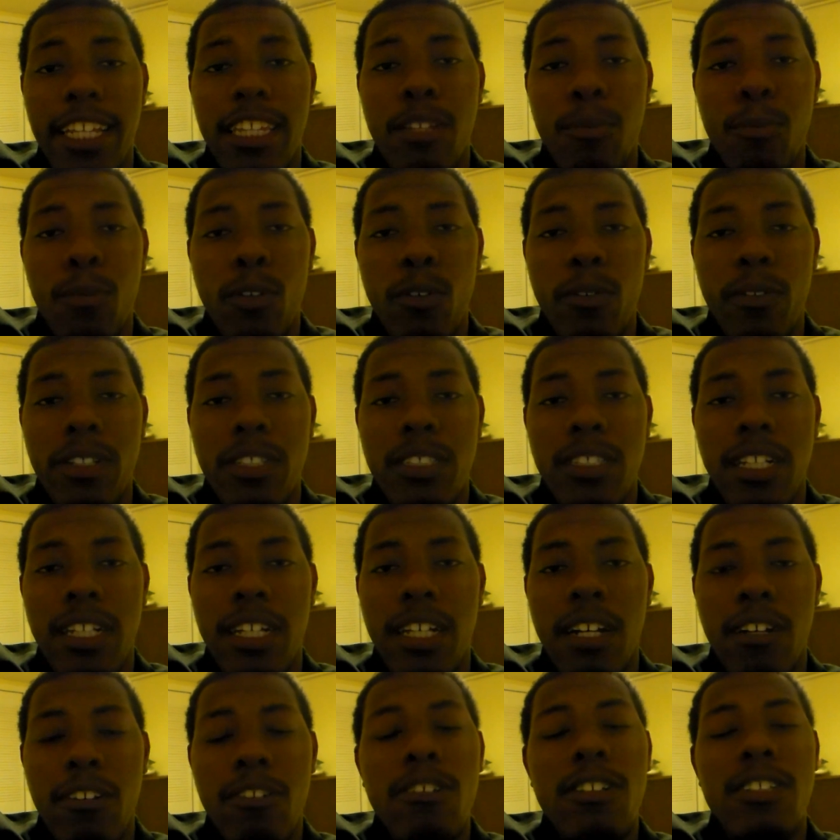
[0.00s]
at the movies.
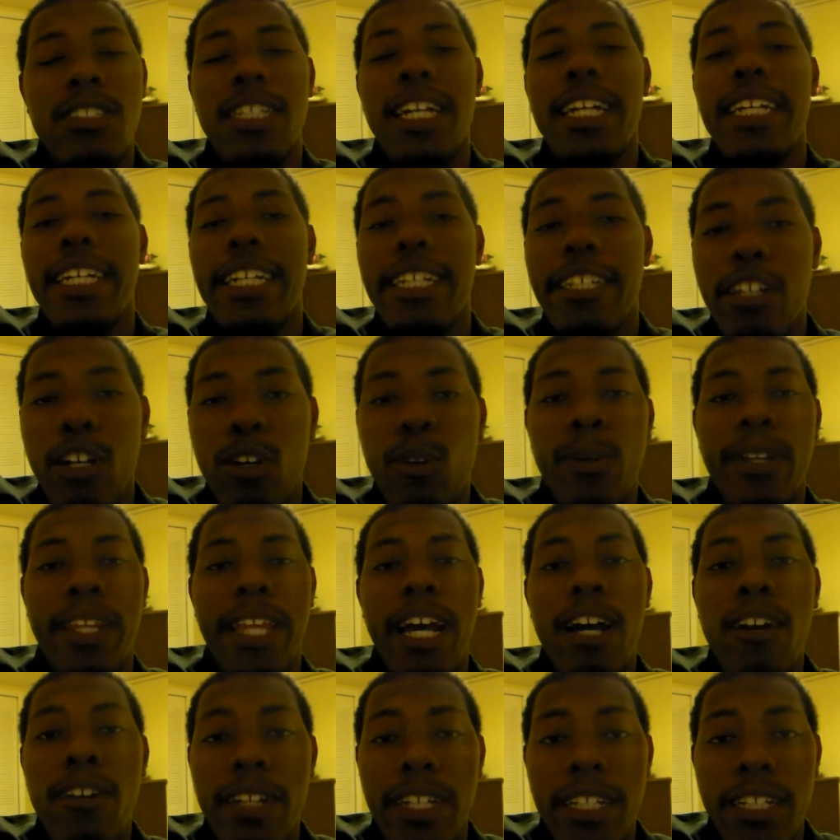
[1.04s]
Of course, I can go
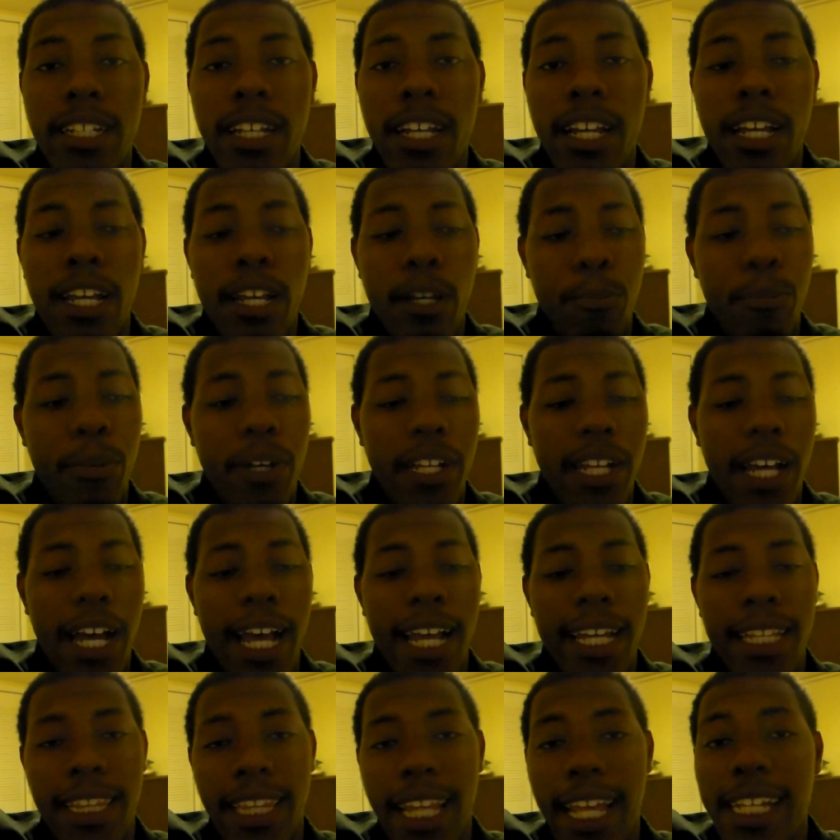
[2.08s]
without it, but
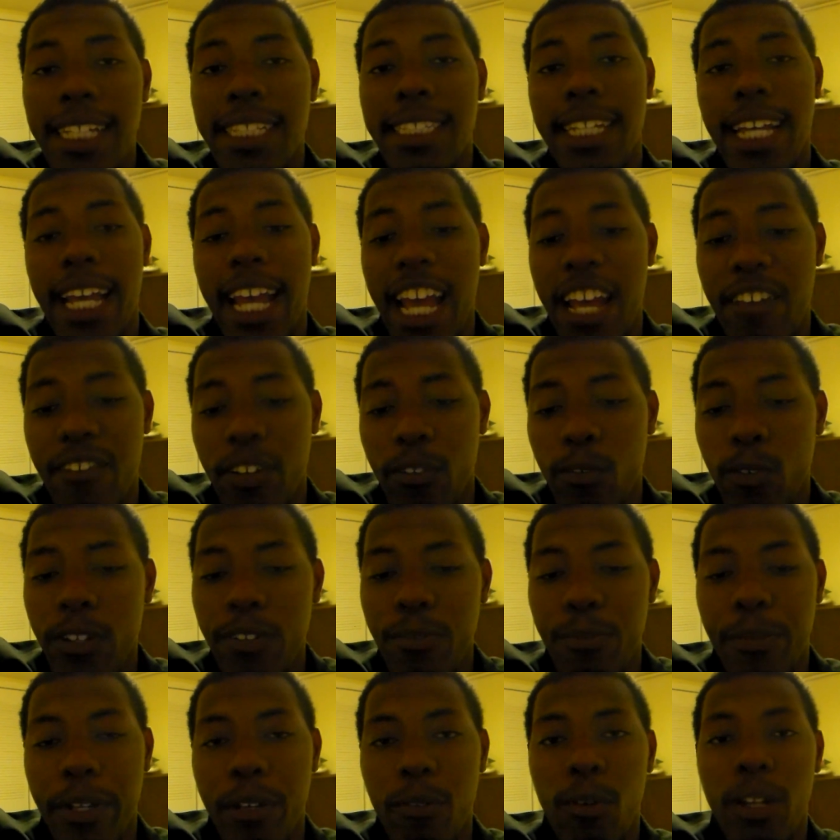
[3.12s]
I like to have it
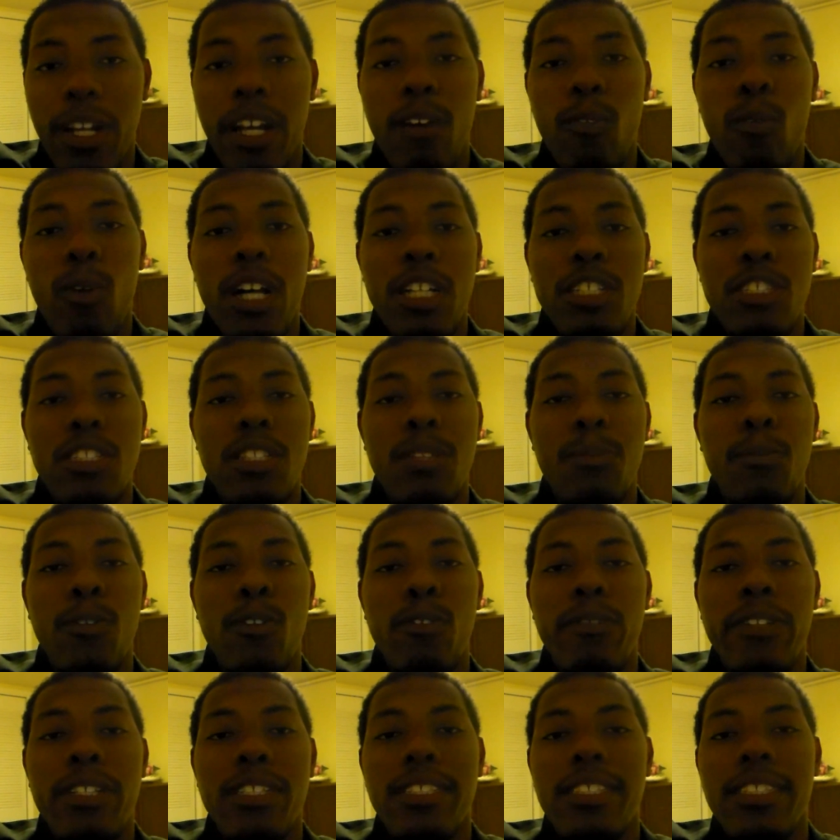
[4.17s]
with me when I watch the
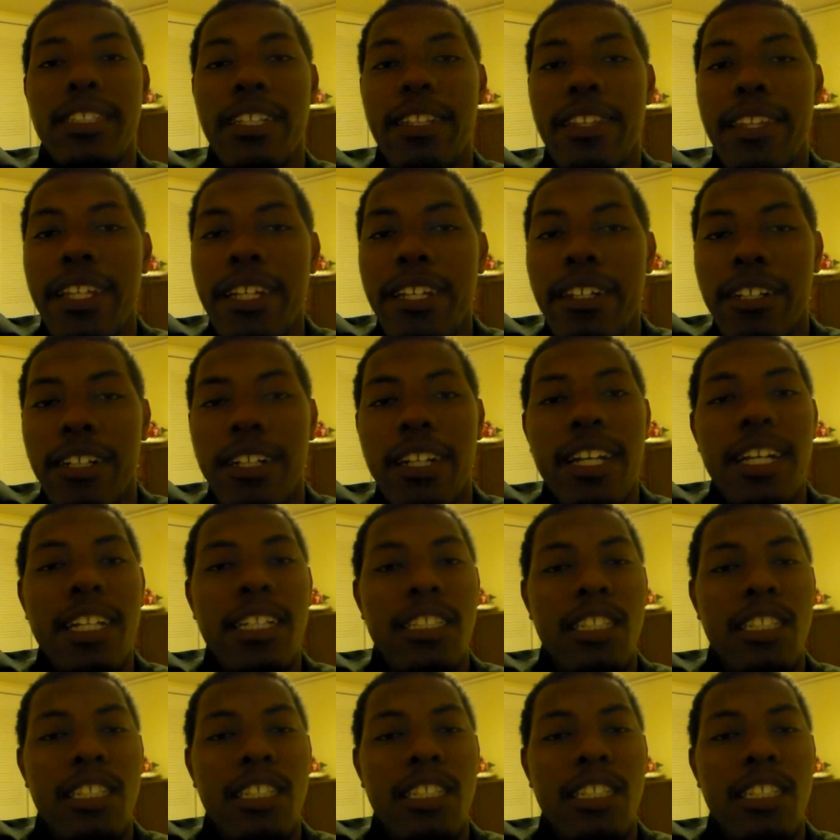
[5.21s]
movies in the theater.